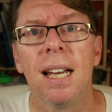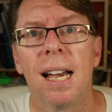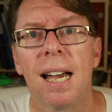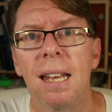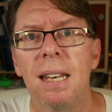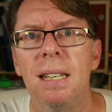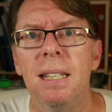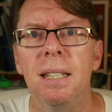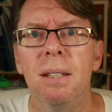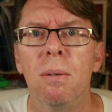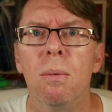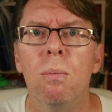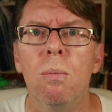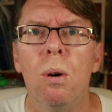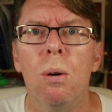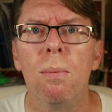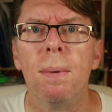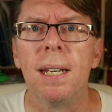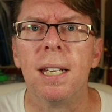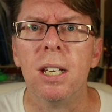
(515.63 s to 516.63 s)
and
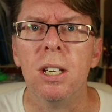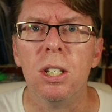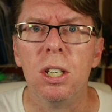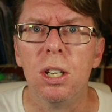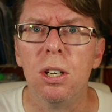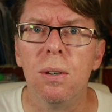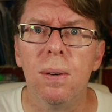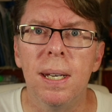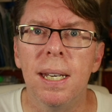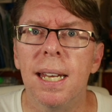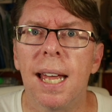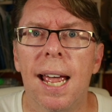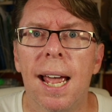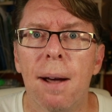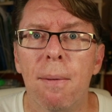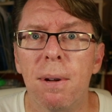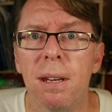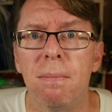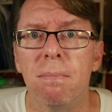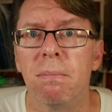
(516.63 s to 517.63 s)
what we can do and
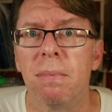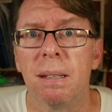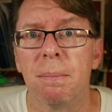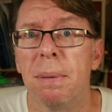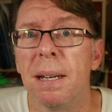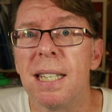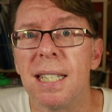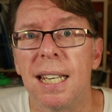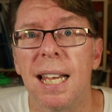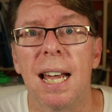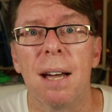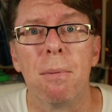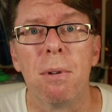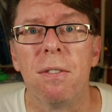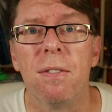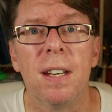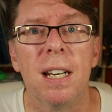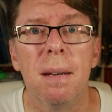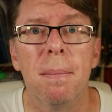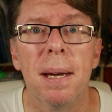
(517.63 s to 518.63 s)
how we
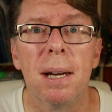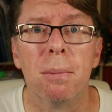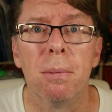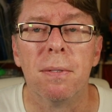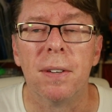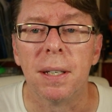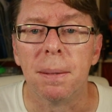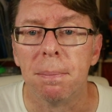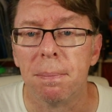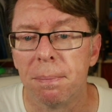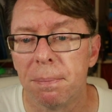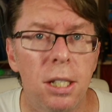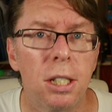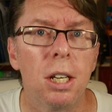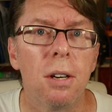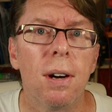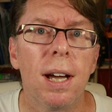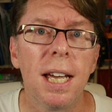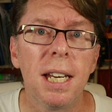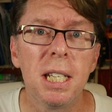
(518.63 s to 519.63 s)
fiddle about with it.
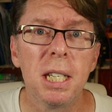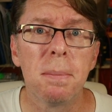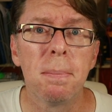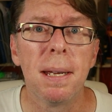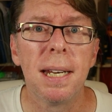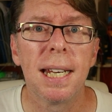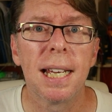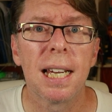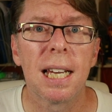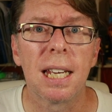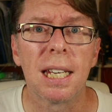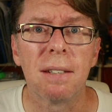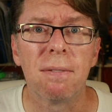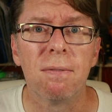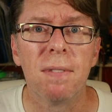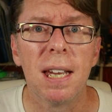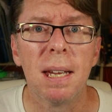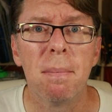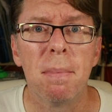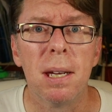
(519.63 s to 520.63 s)
So I had to spend a
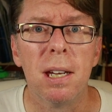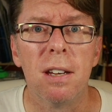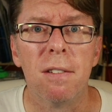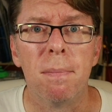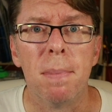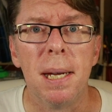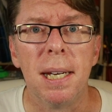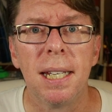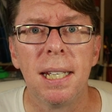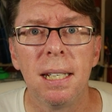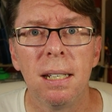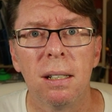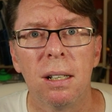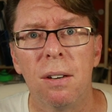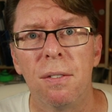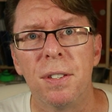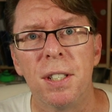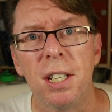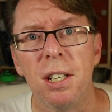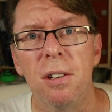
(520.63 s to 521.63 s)
fair bit of money,
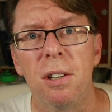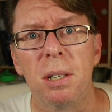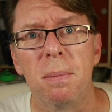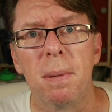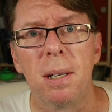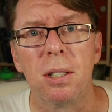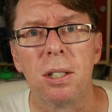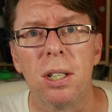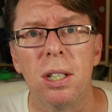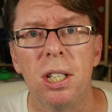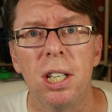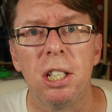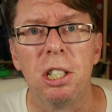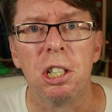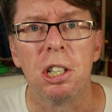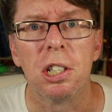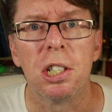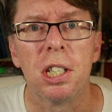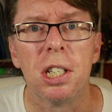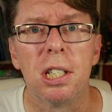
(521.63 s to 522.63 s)
obviously not as much as
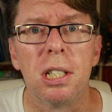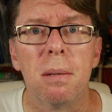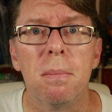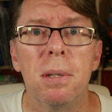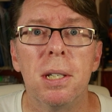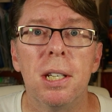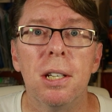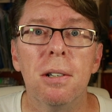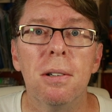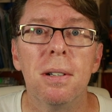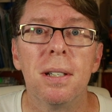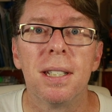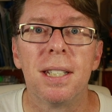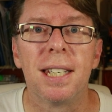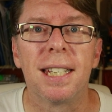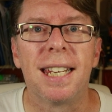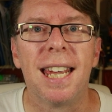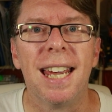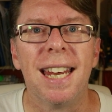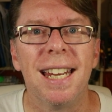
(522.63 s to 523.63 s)
DJI system still,
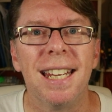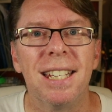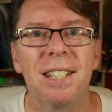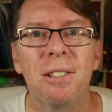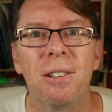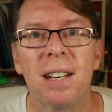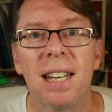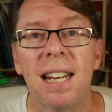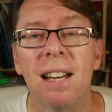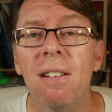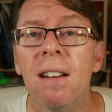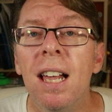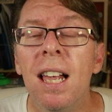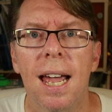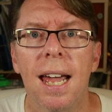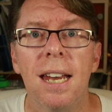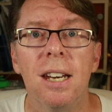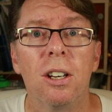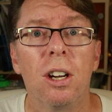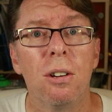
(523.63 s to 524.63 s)
to get it sorted out.
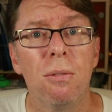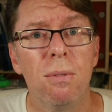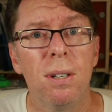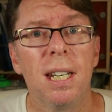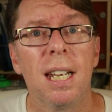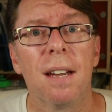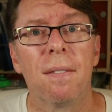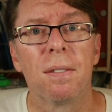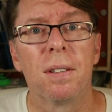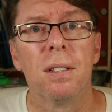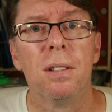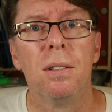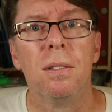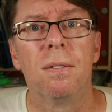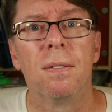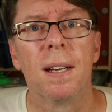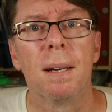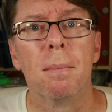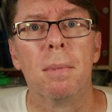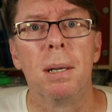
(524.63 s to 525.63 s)
And I really have to
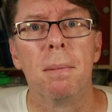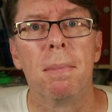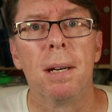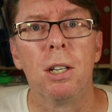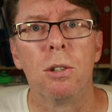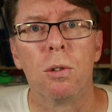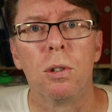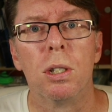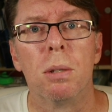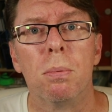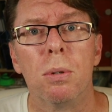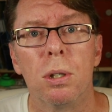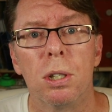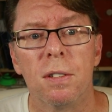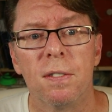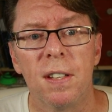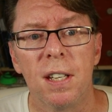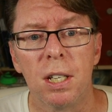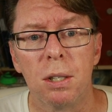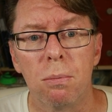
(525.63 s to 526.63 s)
thank my Patreon
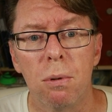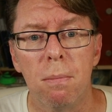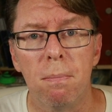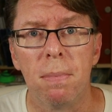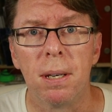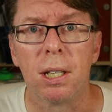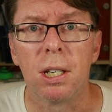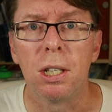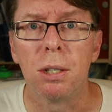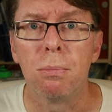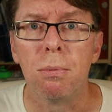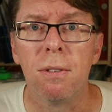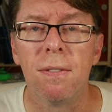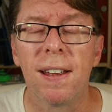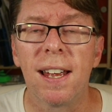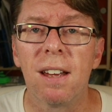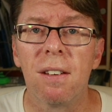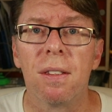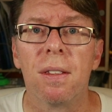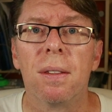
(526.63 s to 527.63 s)
supporters for this one, because
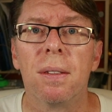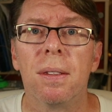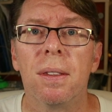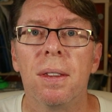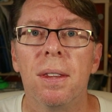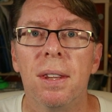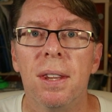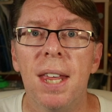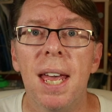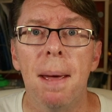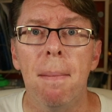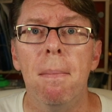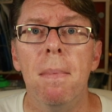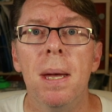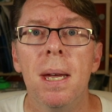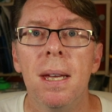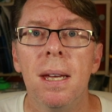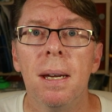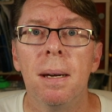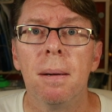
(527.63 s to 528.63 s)
without
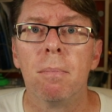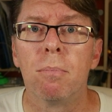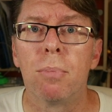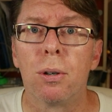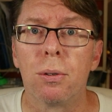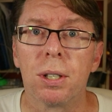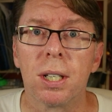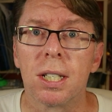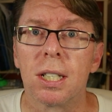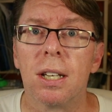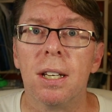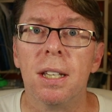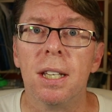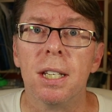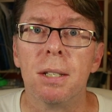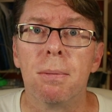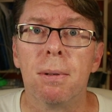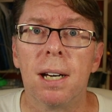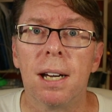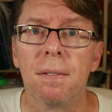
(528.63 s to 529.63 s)
them, projects like
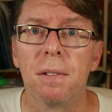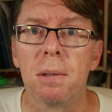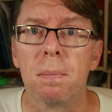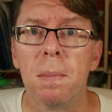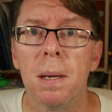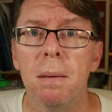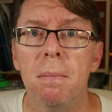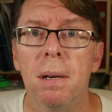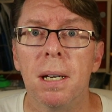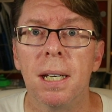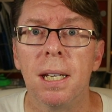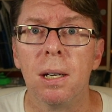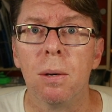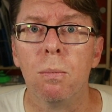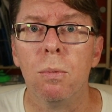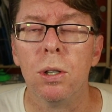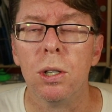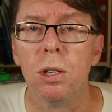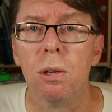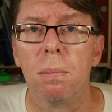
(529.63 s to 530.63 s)
this where I have to spend money
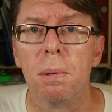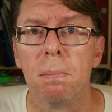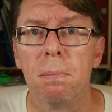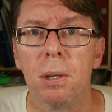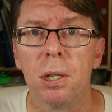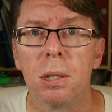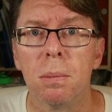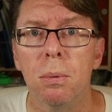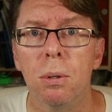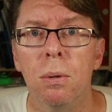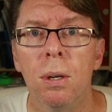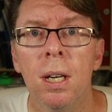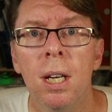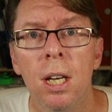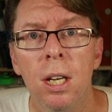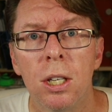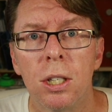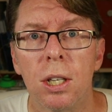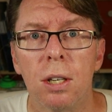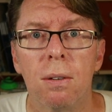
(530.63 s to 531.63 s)
would not be possible.
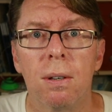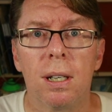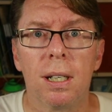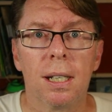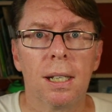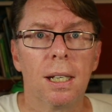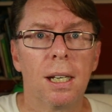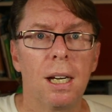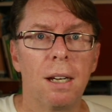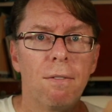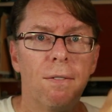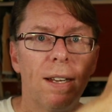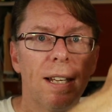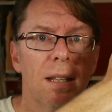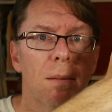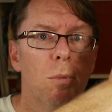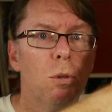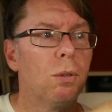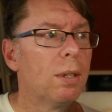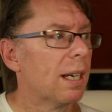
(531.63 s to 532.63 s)
So I
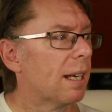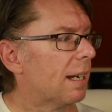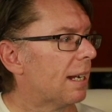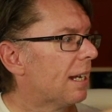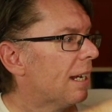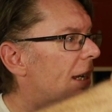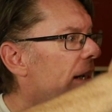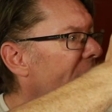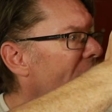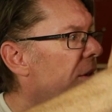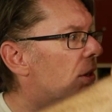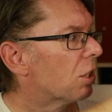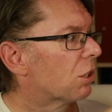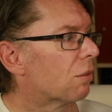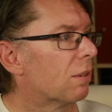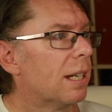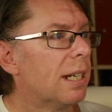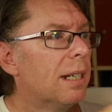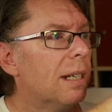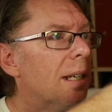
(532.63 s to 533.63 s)
thank them all down here on the
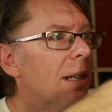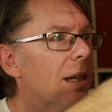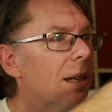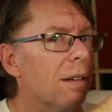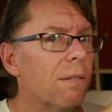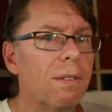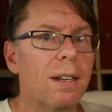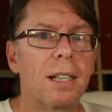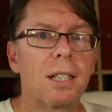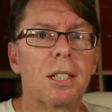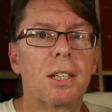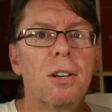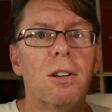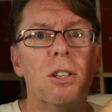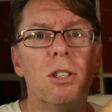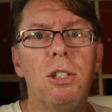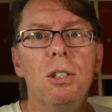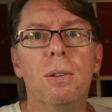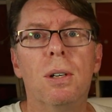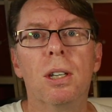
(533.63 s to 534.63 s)
screen. Thanks,
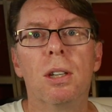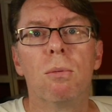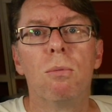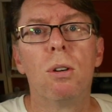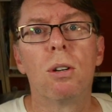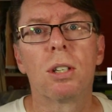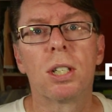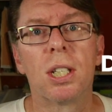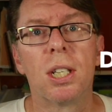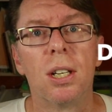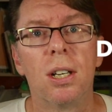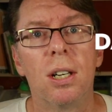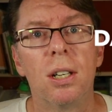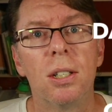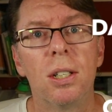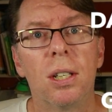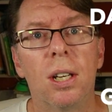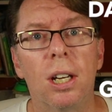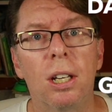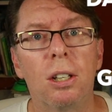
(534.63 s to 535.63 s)
guys. You are the rock
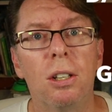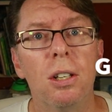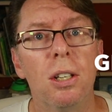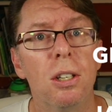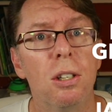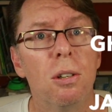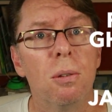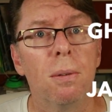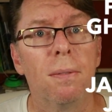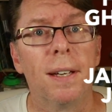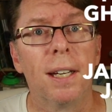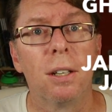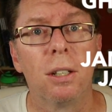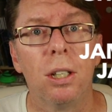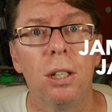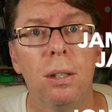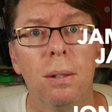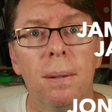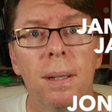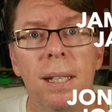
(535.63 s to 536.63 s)
stars. I couldn't do it without
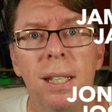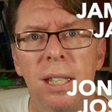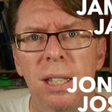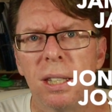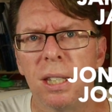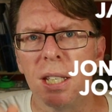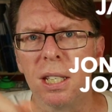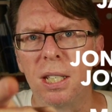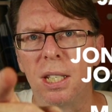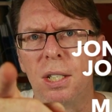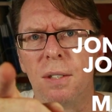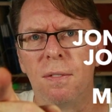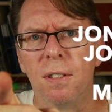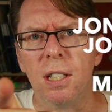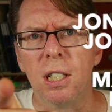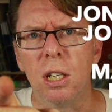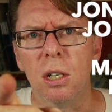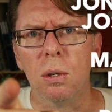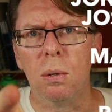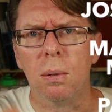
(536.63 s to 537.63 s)
you. This is for
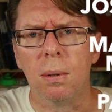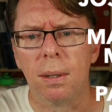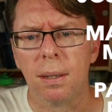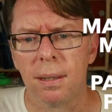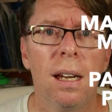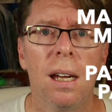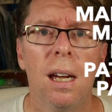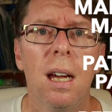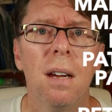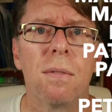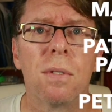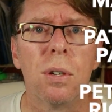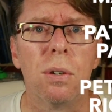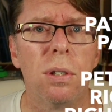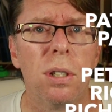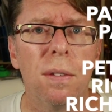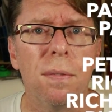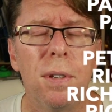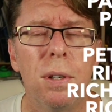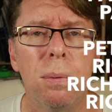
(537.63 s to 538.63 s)
you. Of
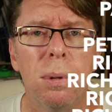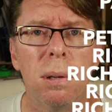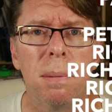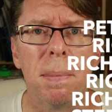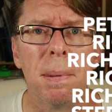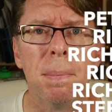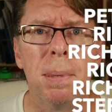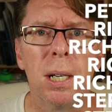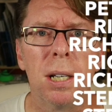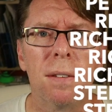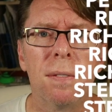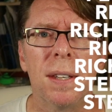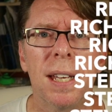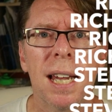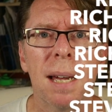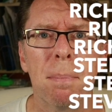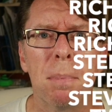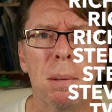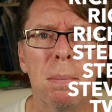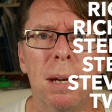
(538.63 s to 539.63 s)
course, if you want to be part of the
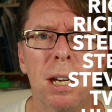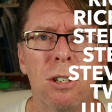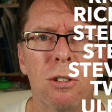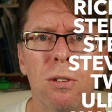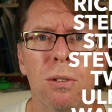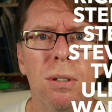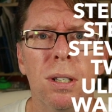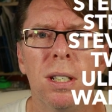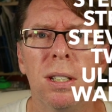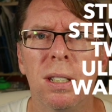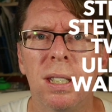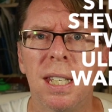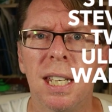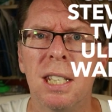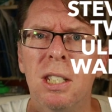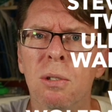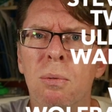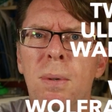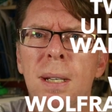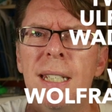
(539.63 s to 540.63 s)
happy Patreon, look,
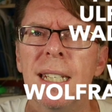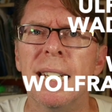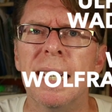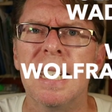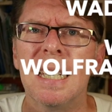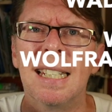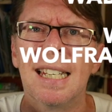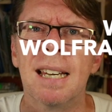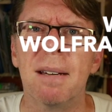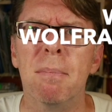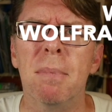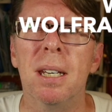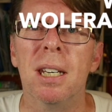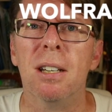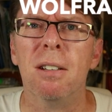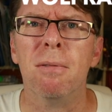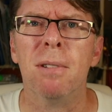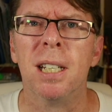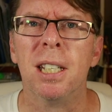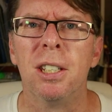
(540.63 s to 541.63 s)
there's always a link down
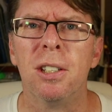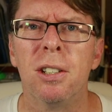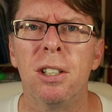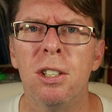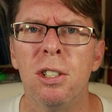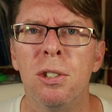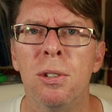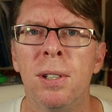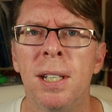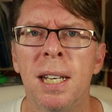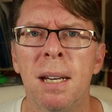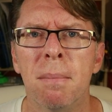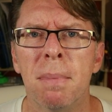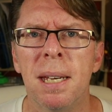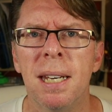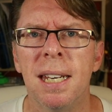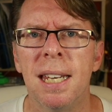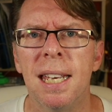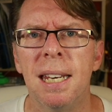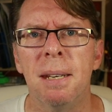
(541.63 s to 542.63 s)
below where you can join up.
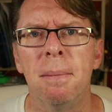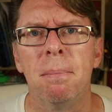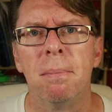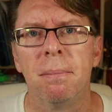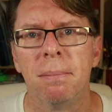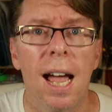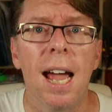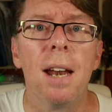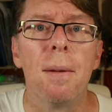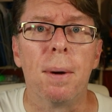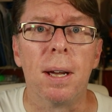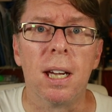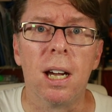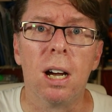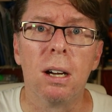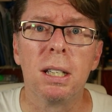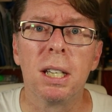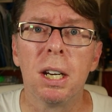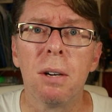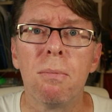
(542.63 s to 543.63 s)
Hint, hint. Anyway,
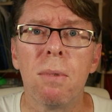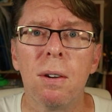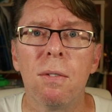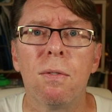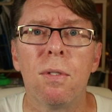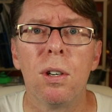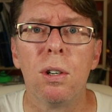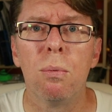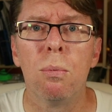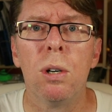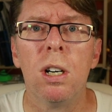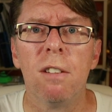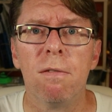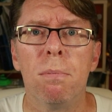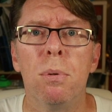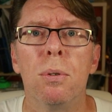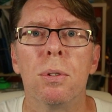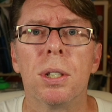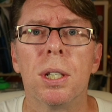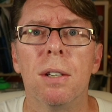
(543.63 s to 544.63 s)
I'm going to run through what I've
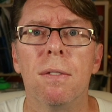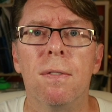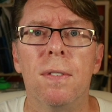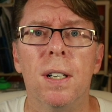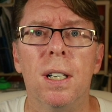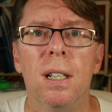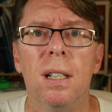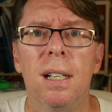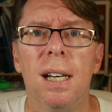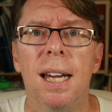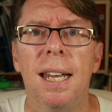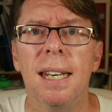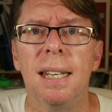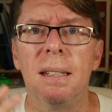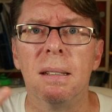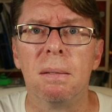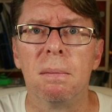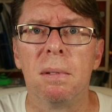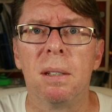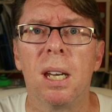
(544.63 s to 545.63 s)
so far
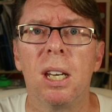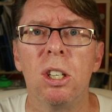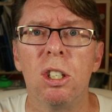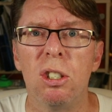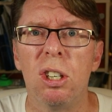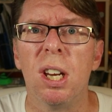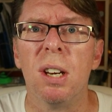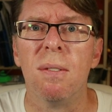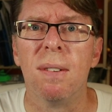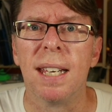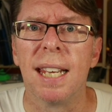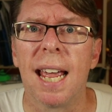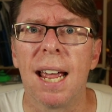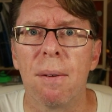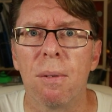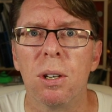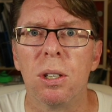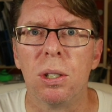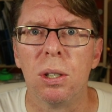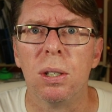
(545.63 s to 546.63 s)
and generally
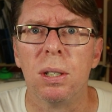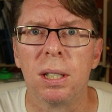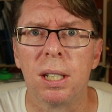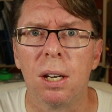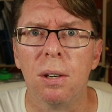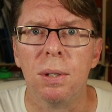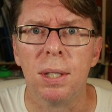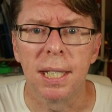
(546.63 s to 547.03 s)
how it should go